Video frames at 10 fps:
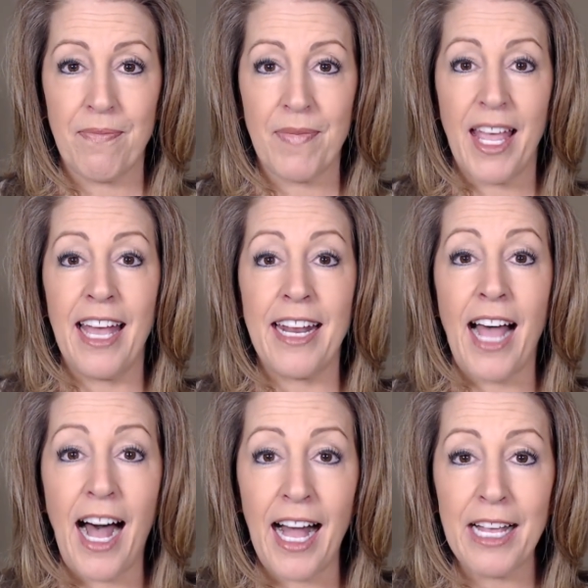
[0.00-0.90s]
and
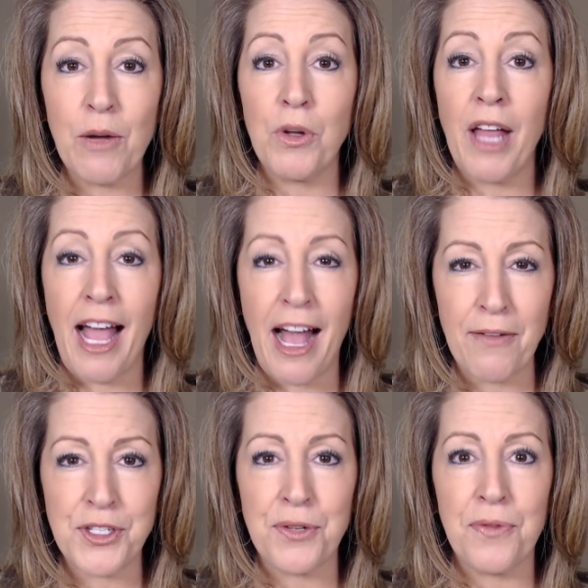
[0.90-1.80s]
I will
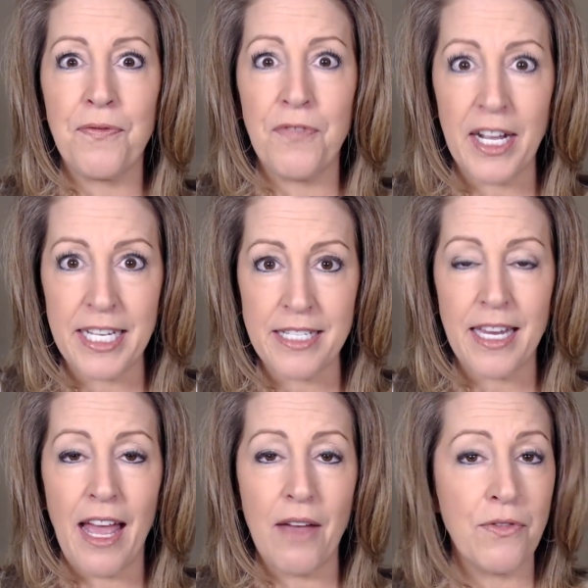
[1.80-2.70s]
have to fight
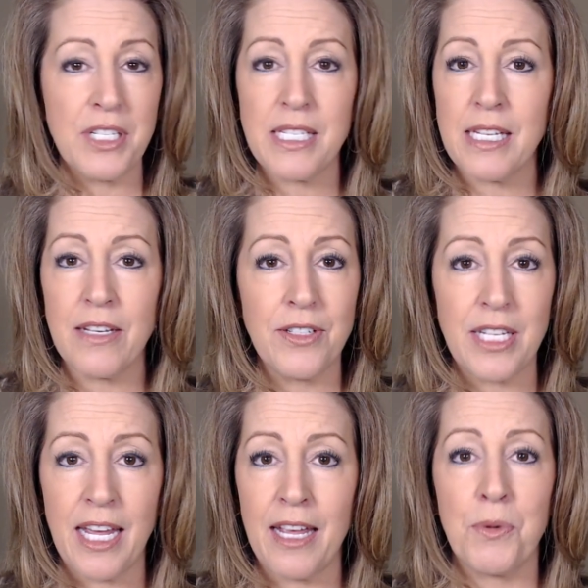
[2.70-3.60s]
every single
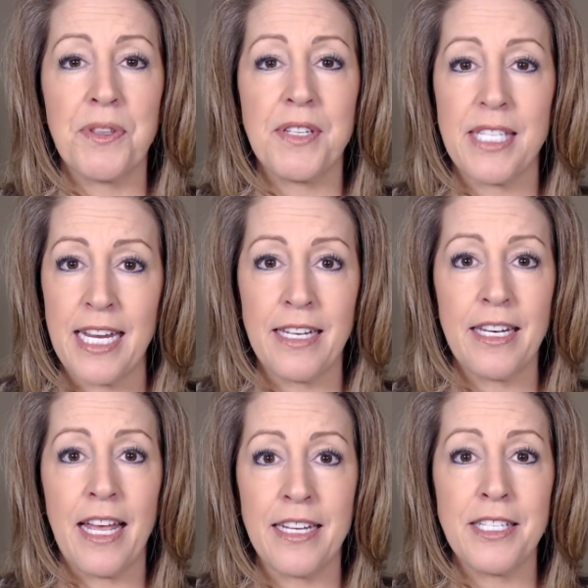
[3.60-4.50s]
day with Satan
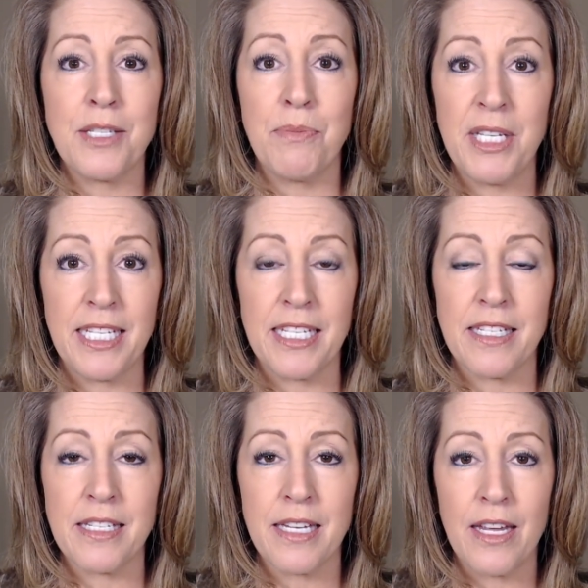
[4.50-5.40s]
and his
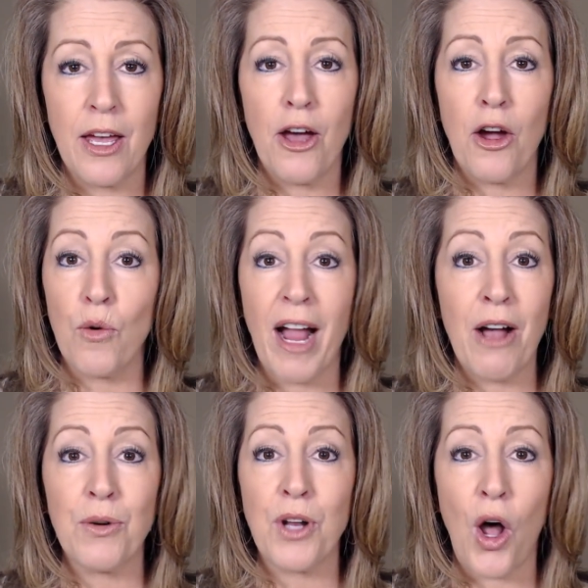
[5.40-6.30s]
minions
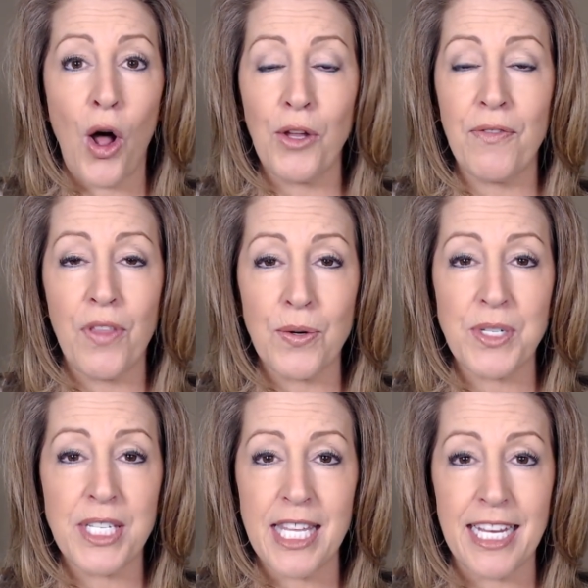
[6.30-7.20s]
around all of
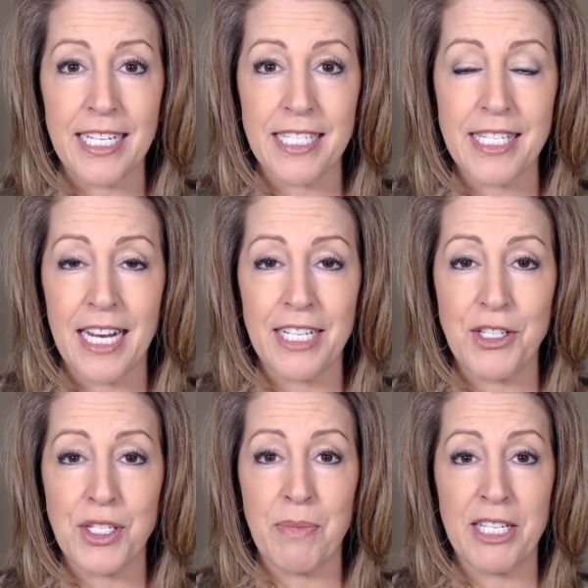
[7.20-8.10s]
those things that I
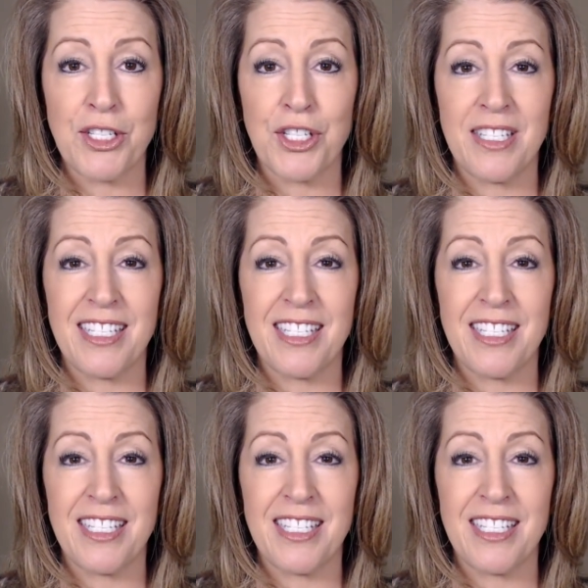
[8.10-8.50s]
just mentioned in